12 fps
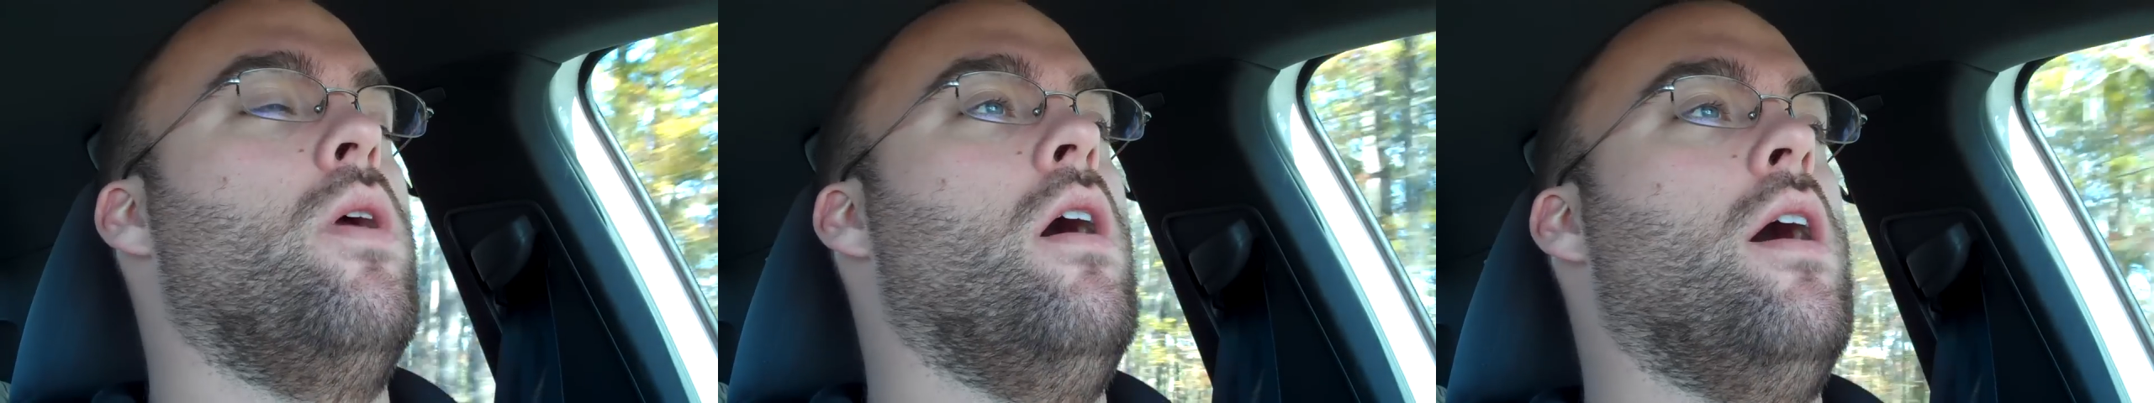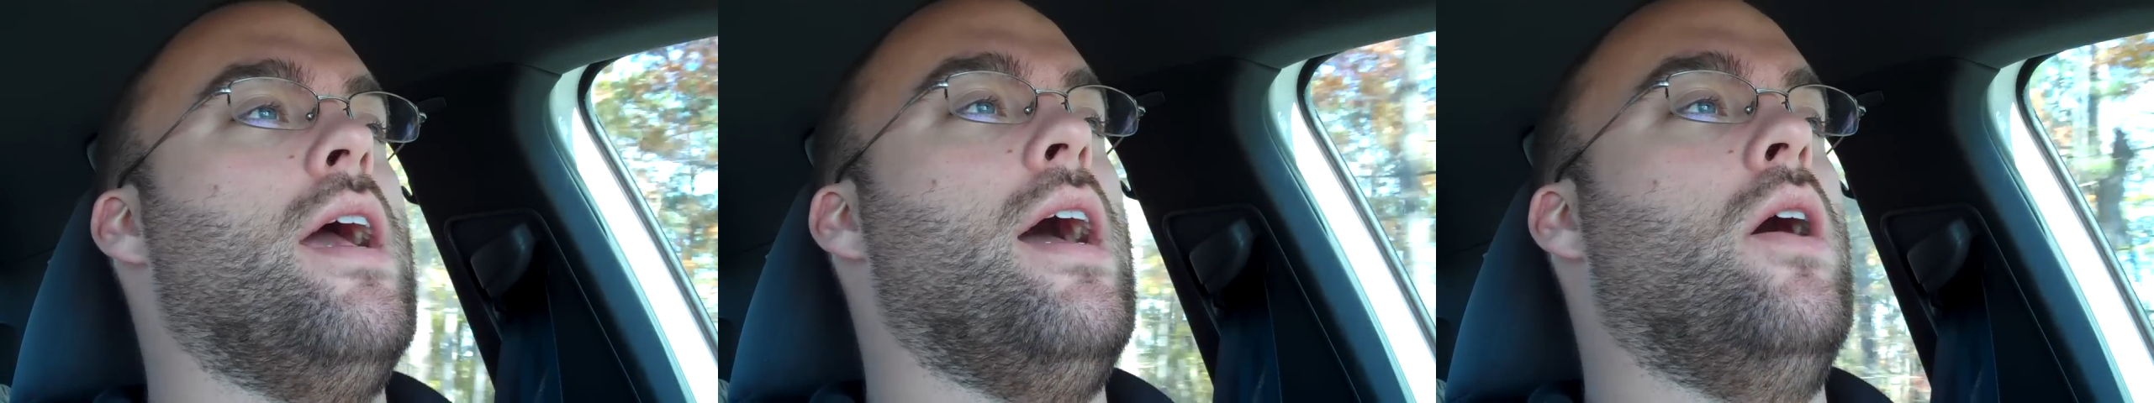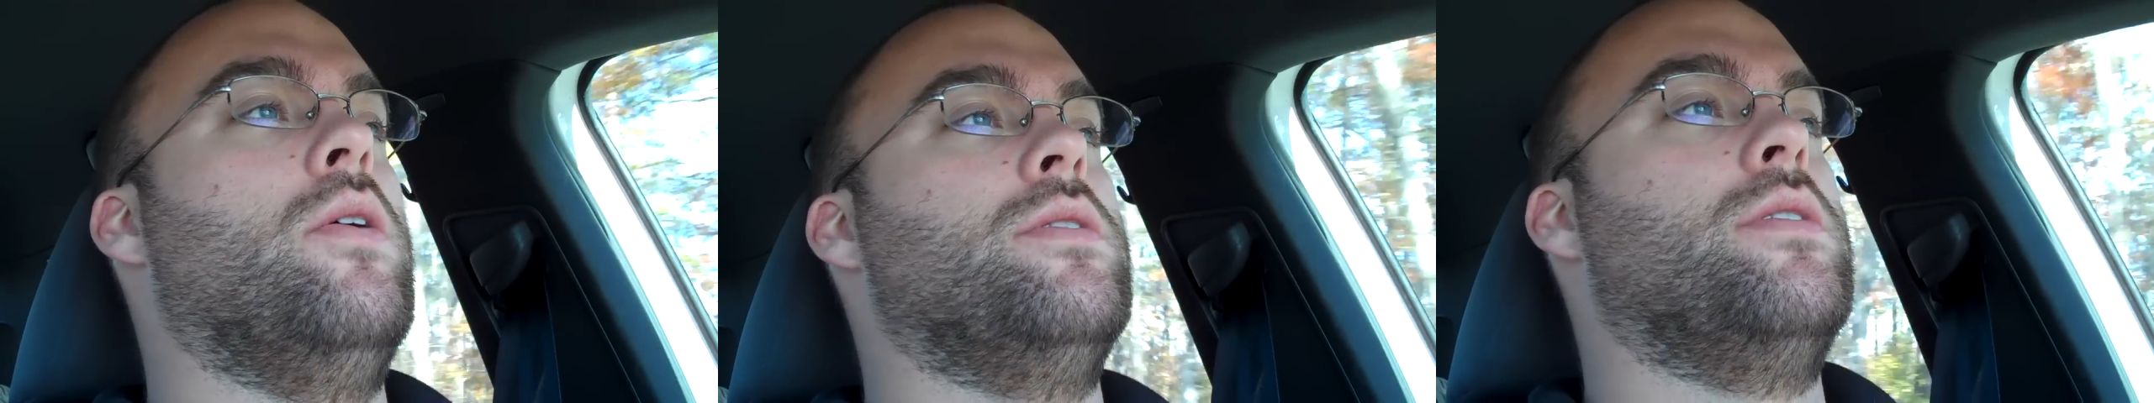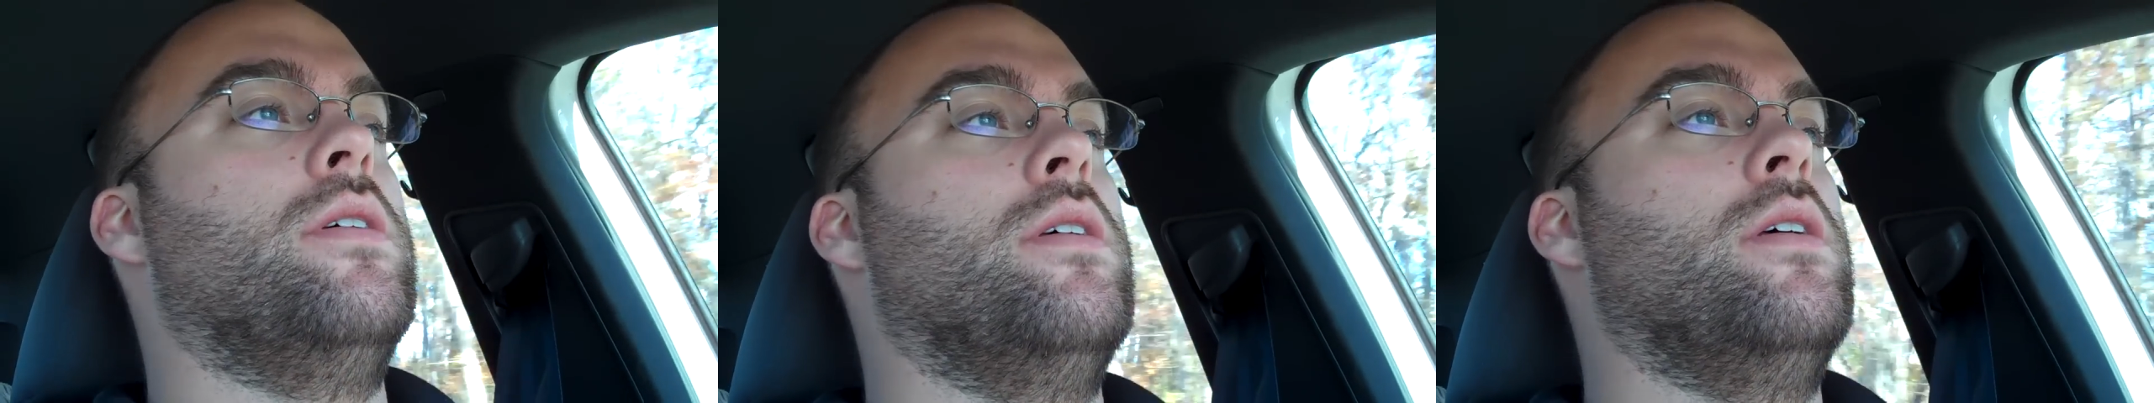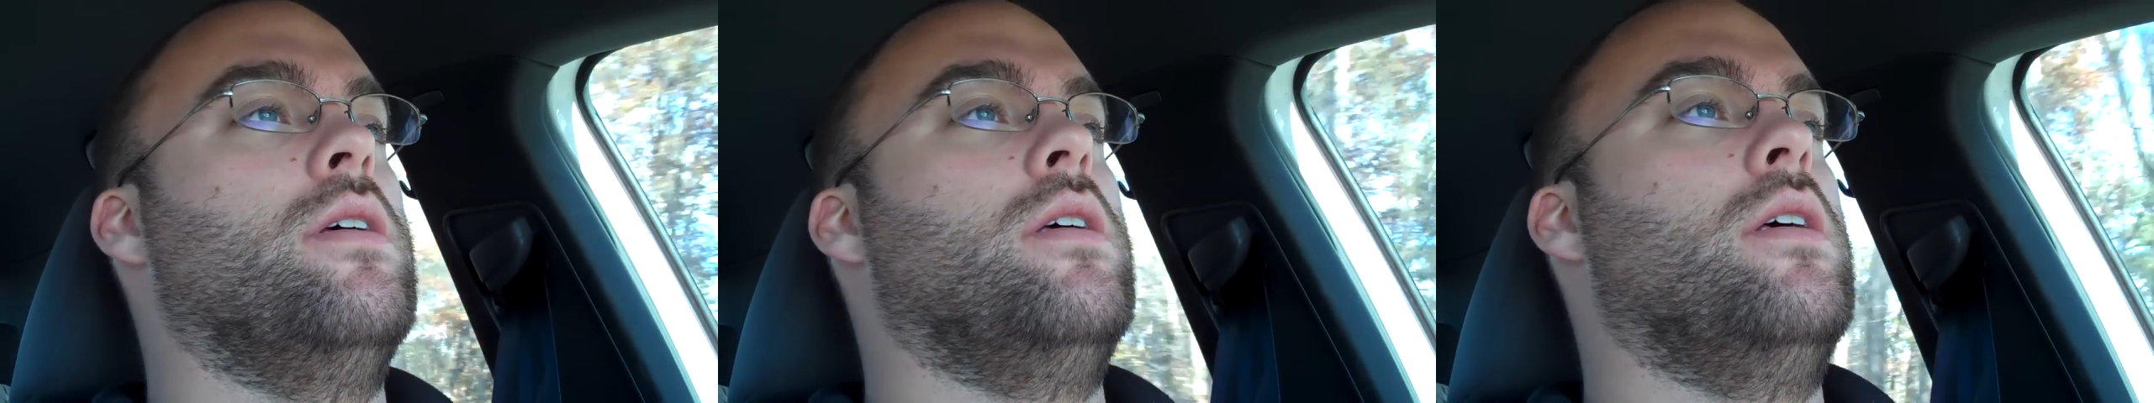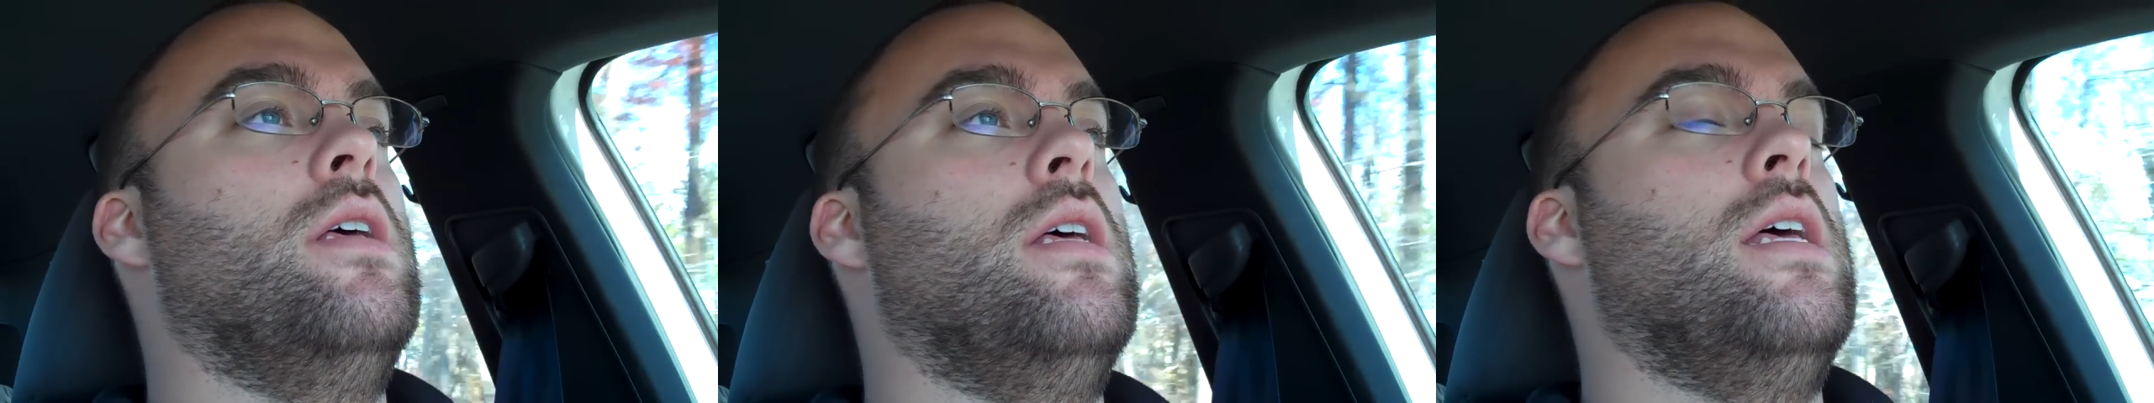we hung out
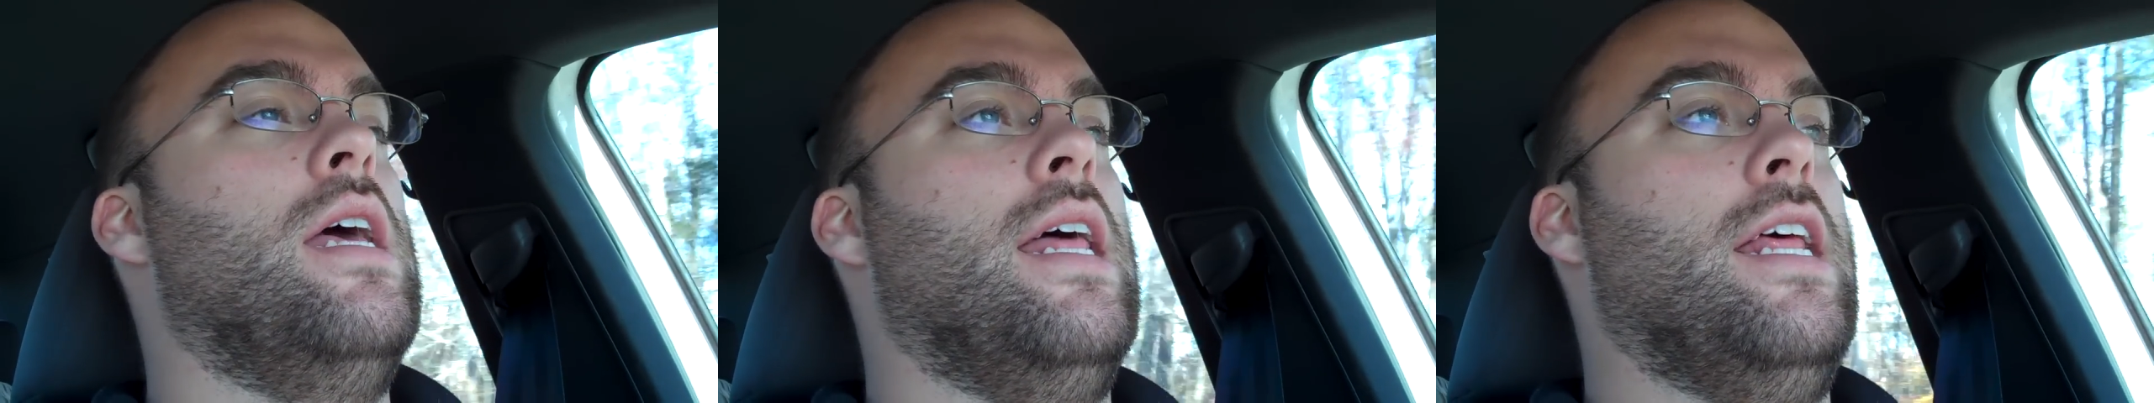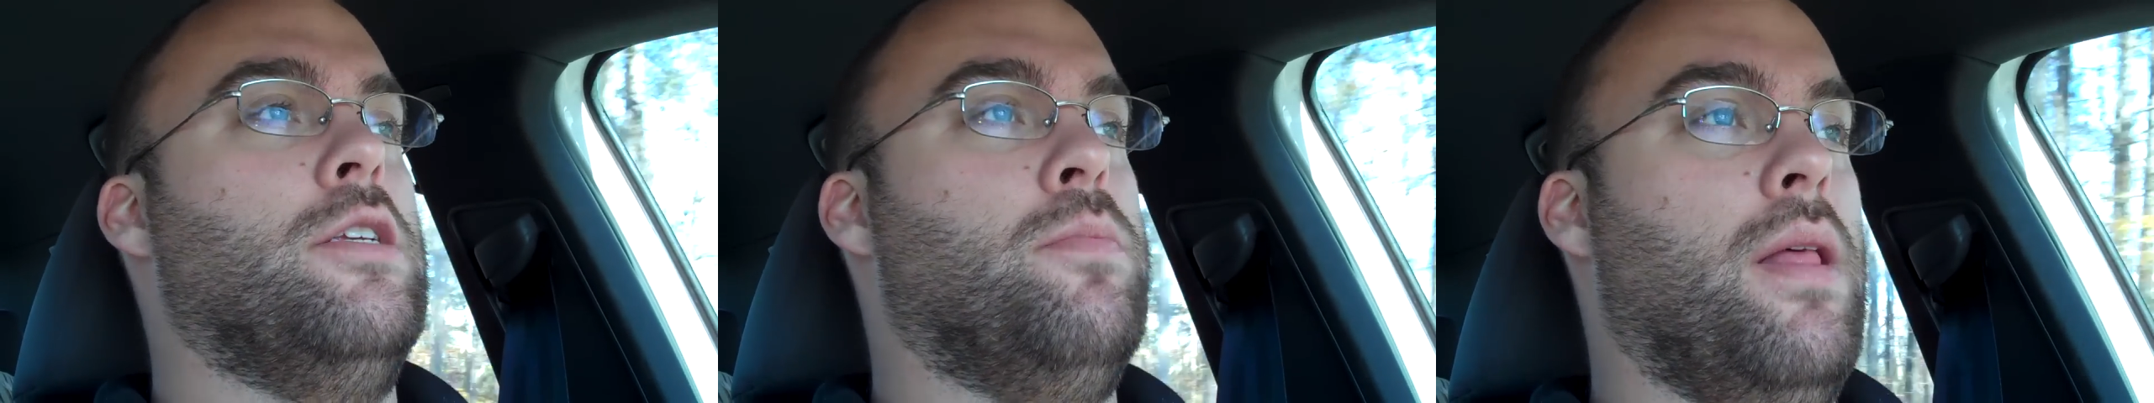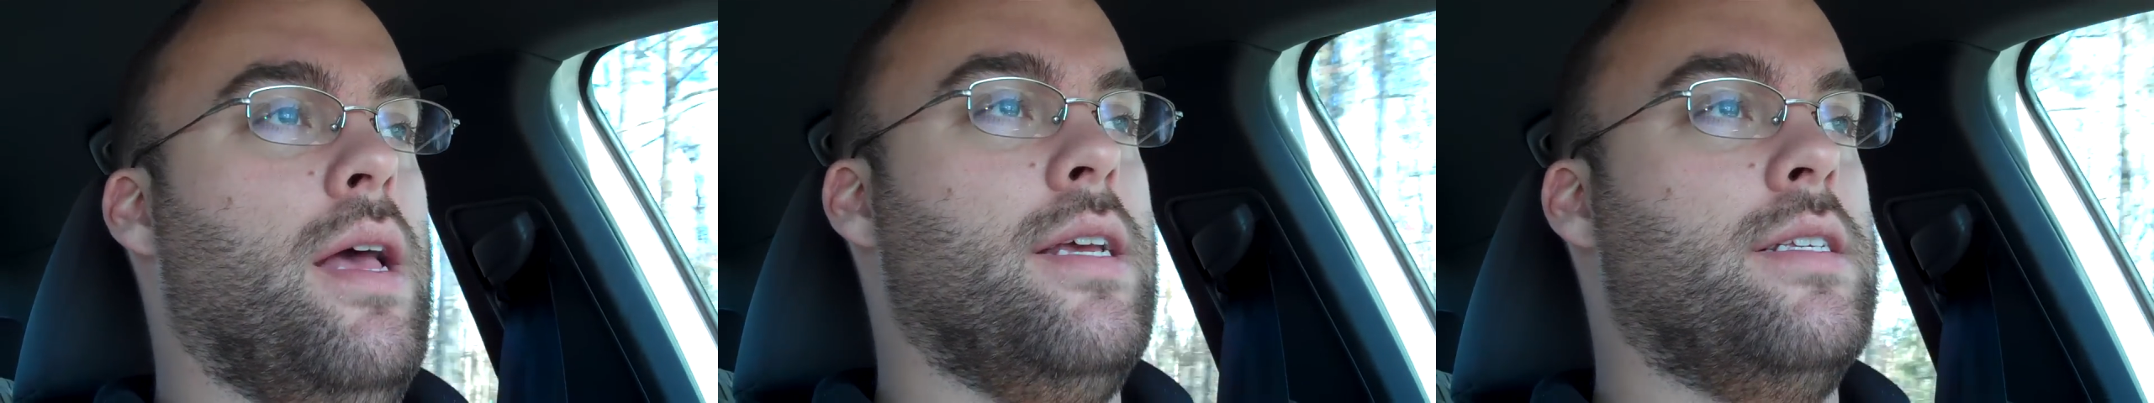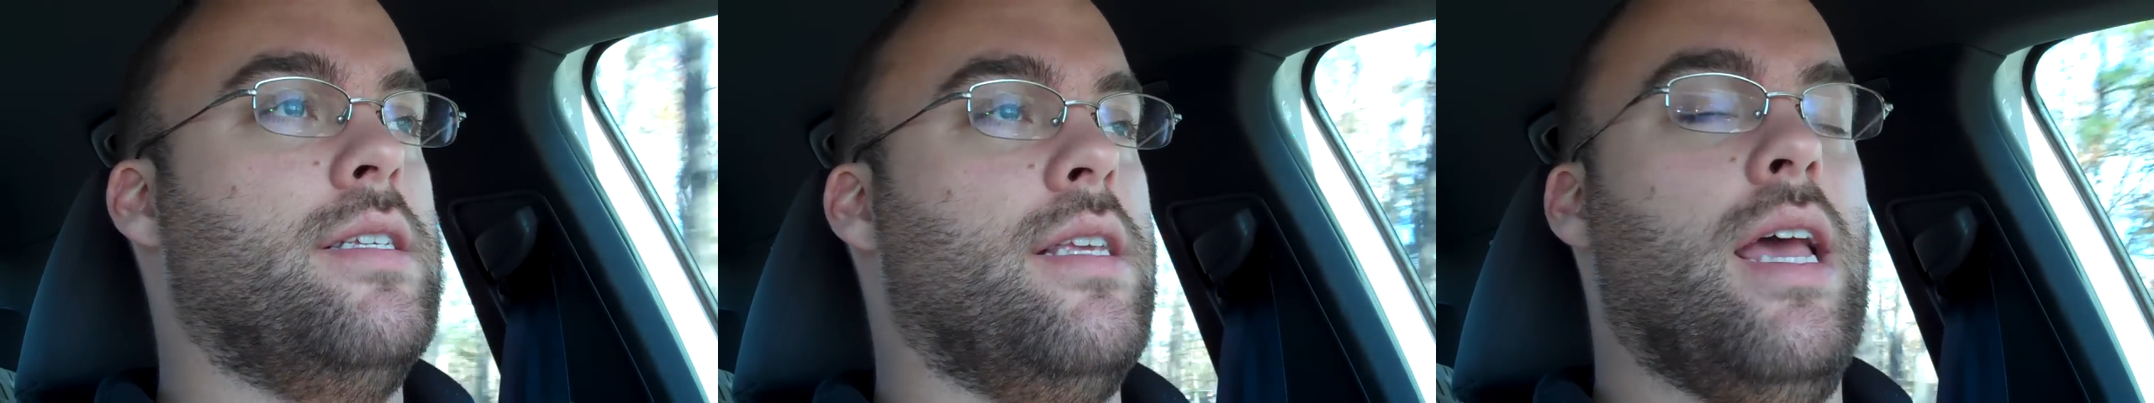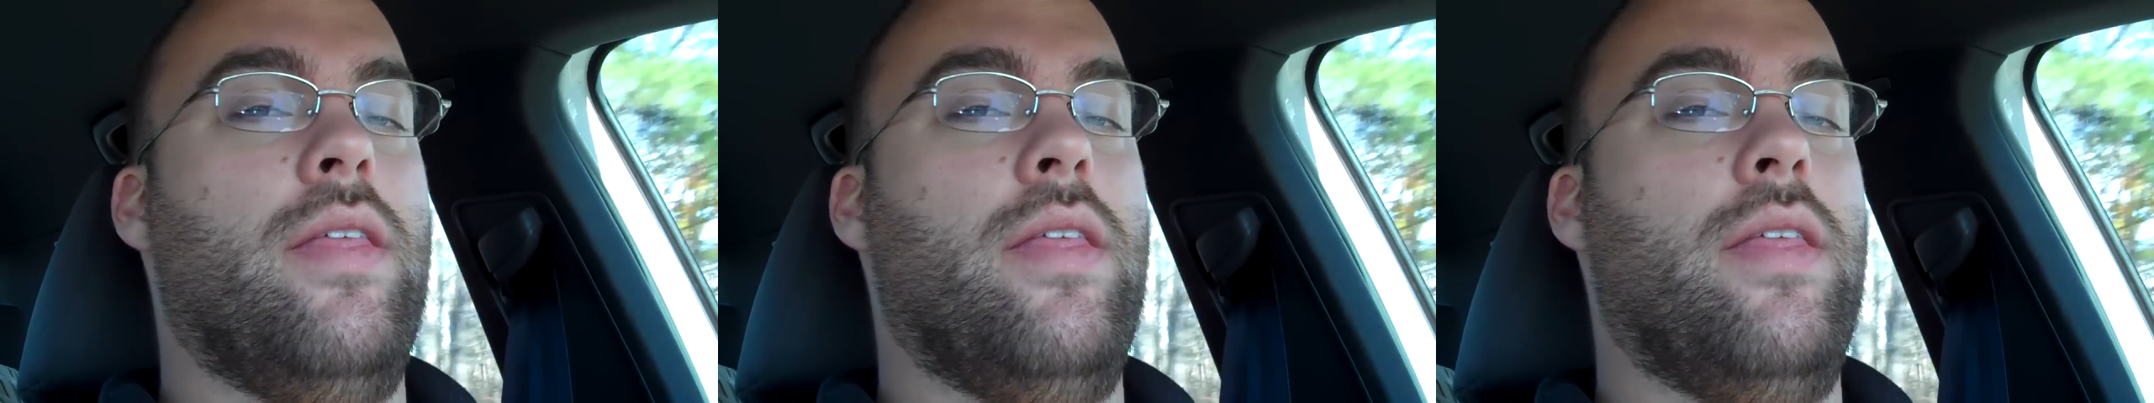at his place,